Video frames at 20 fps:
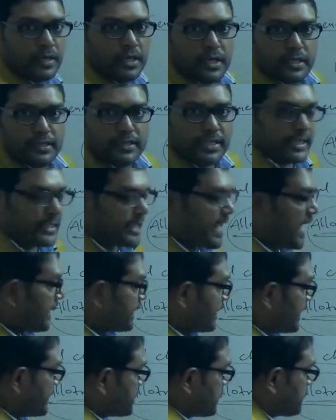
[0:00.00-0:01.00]
The
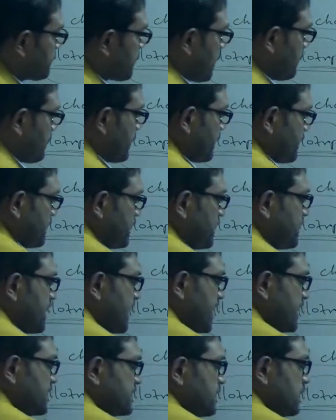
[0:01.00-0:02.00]
catenation property in
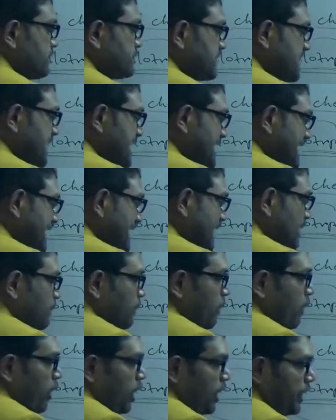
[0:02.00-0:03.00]
case of single
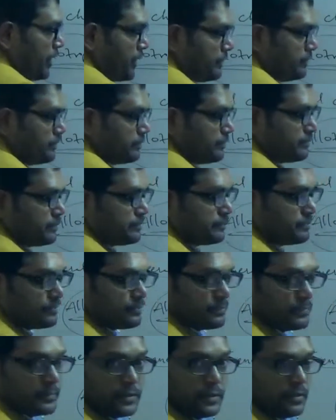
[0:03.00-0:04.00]
bond,
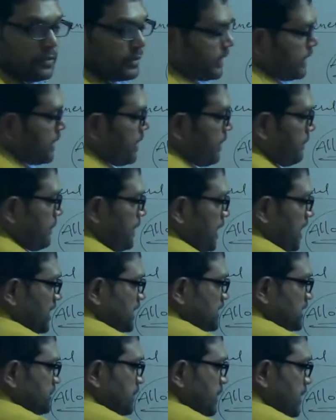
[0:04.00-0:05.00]
in a
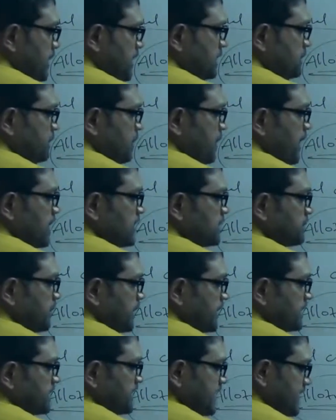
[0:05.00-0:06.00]

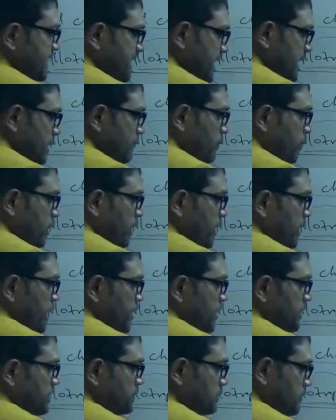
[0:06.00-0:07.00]
phosphorus single bond
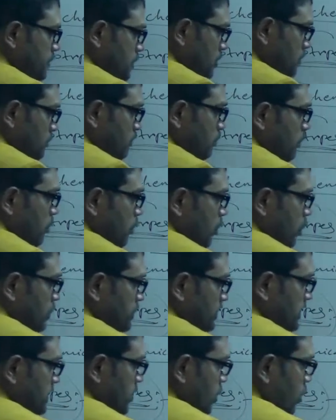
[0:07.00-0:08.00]
is more
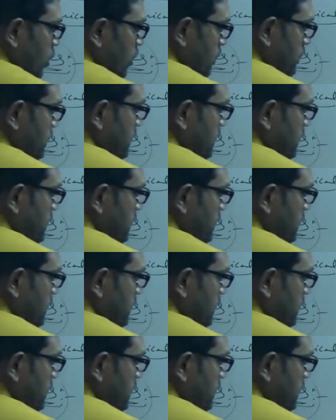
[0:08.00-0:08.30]
strong